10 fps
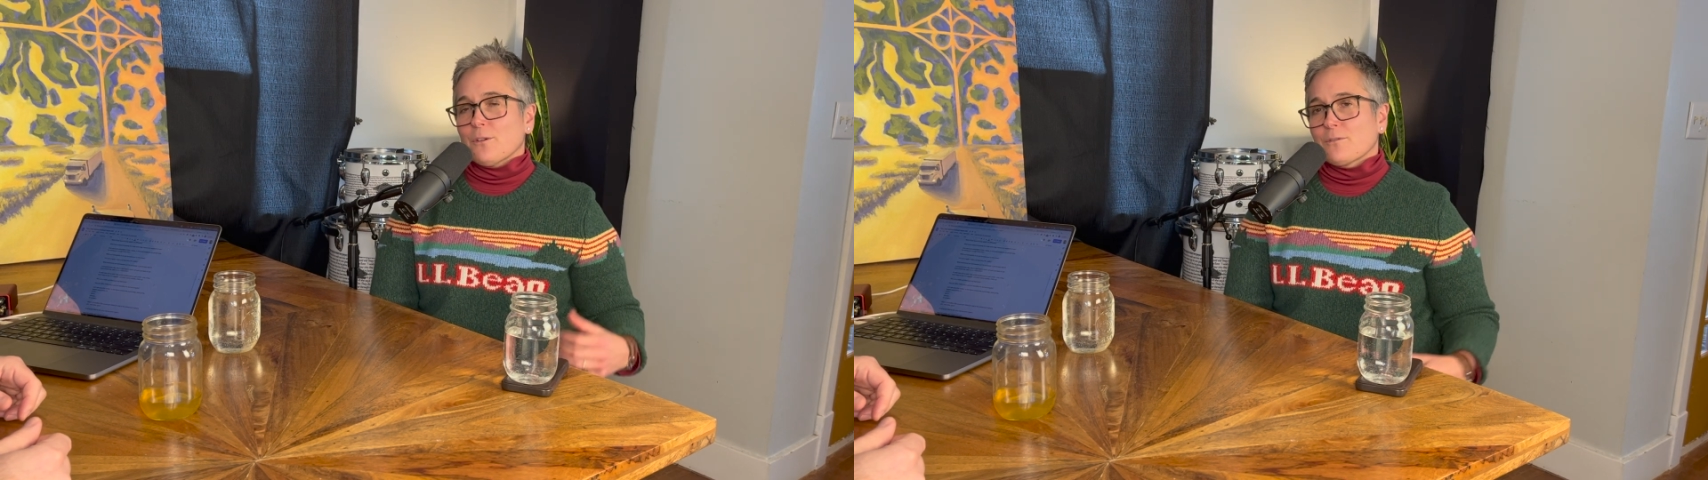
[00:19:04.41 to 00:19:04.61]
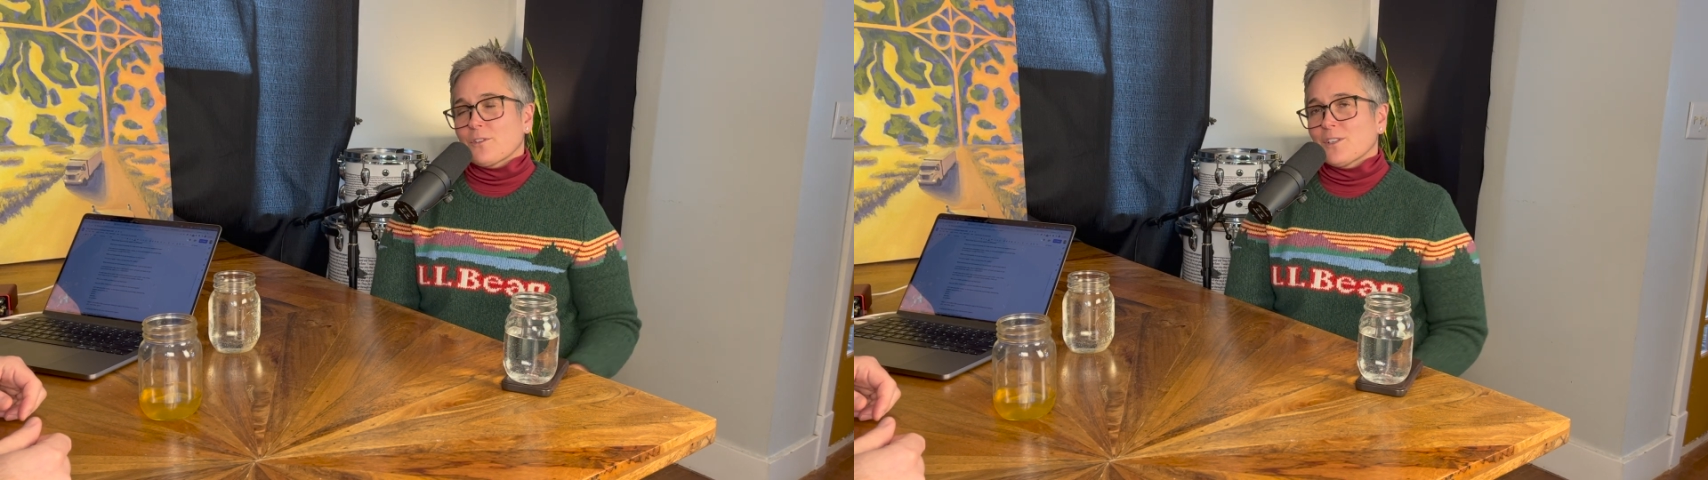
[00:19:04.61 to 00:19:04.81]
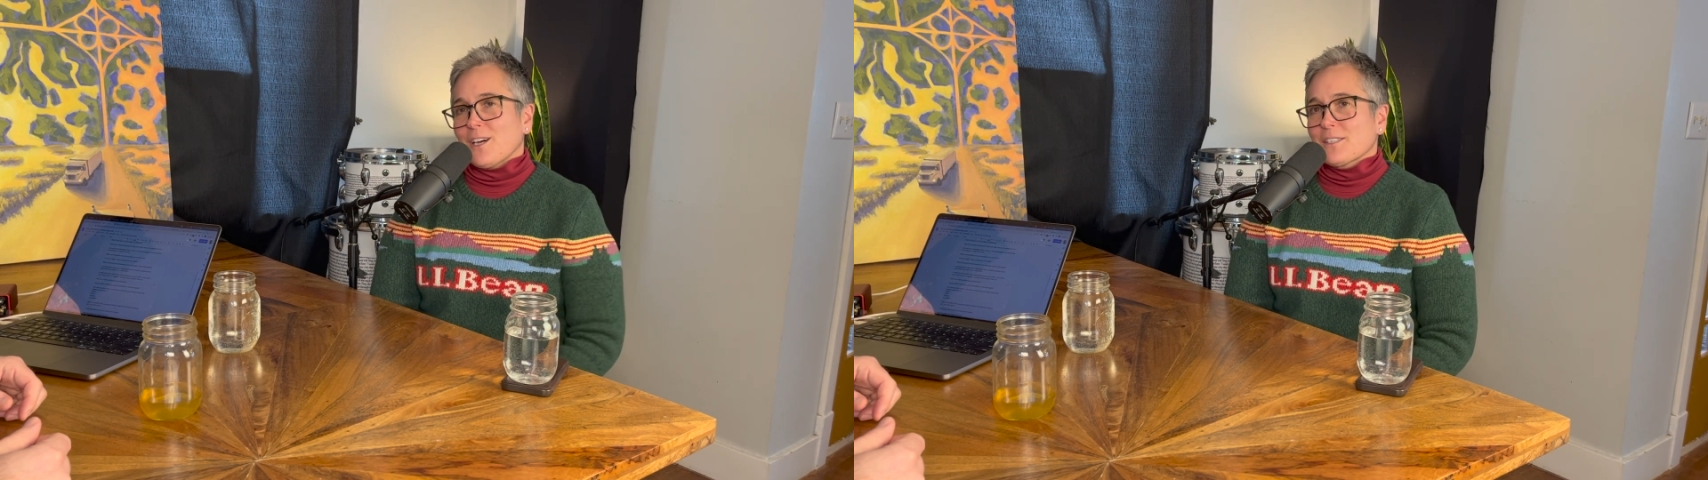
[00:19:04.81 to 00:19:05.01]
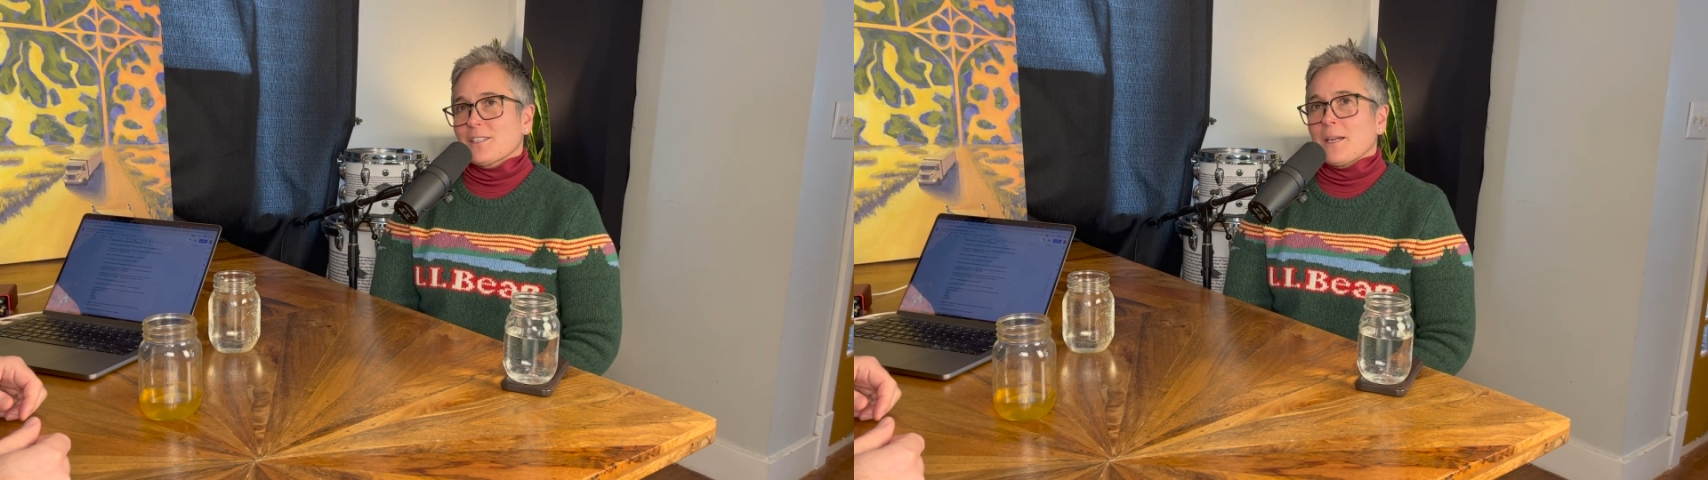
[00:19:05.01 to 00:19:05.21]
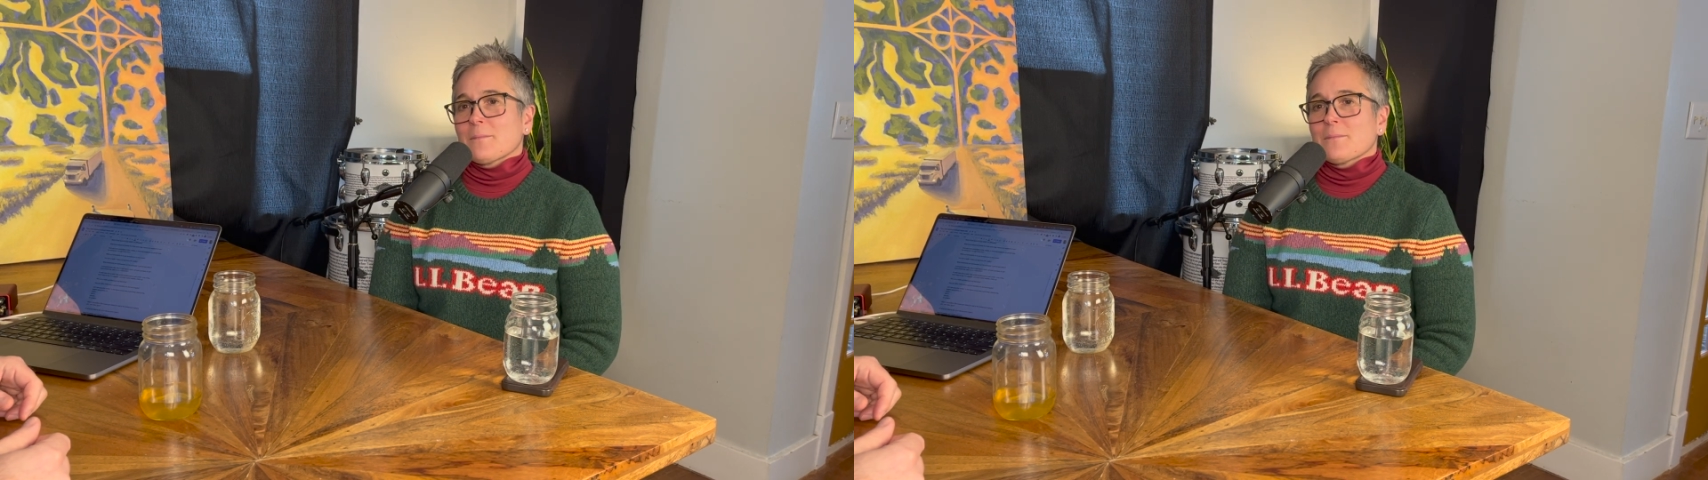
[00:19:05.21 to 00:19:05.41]
for a lot of
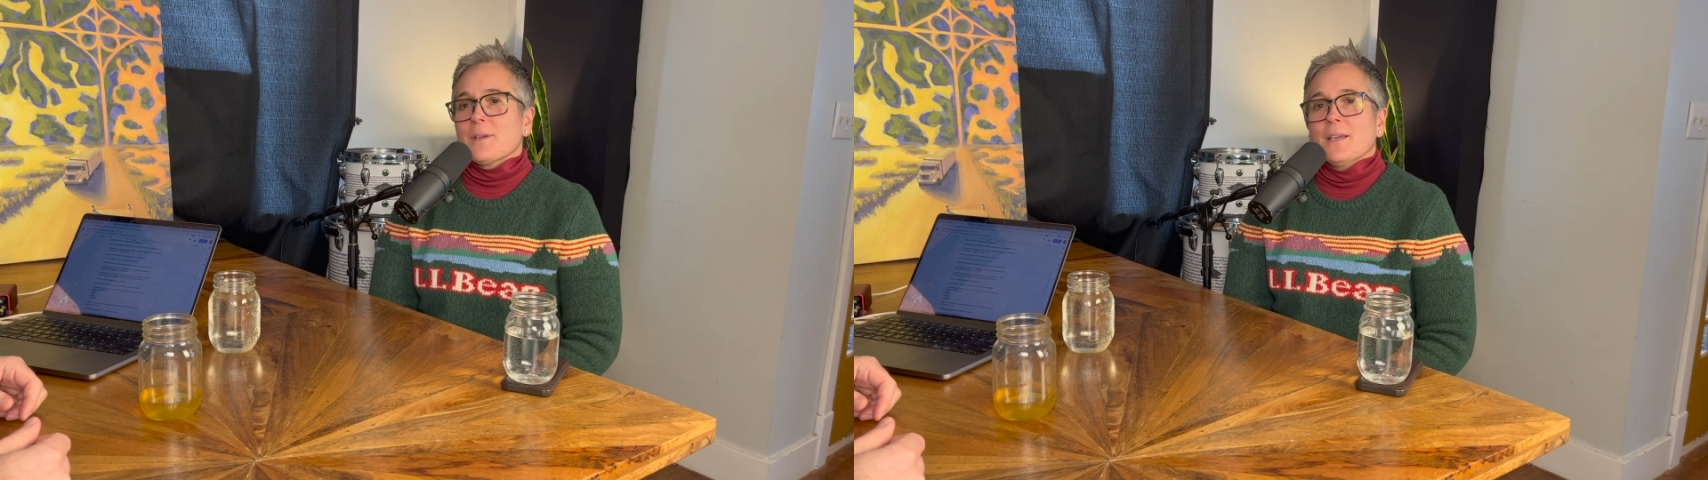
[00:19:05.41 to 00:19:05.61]
time,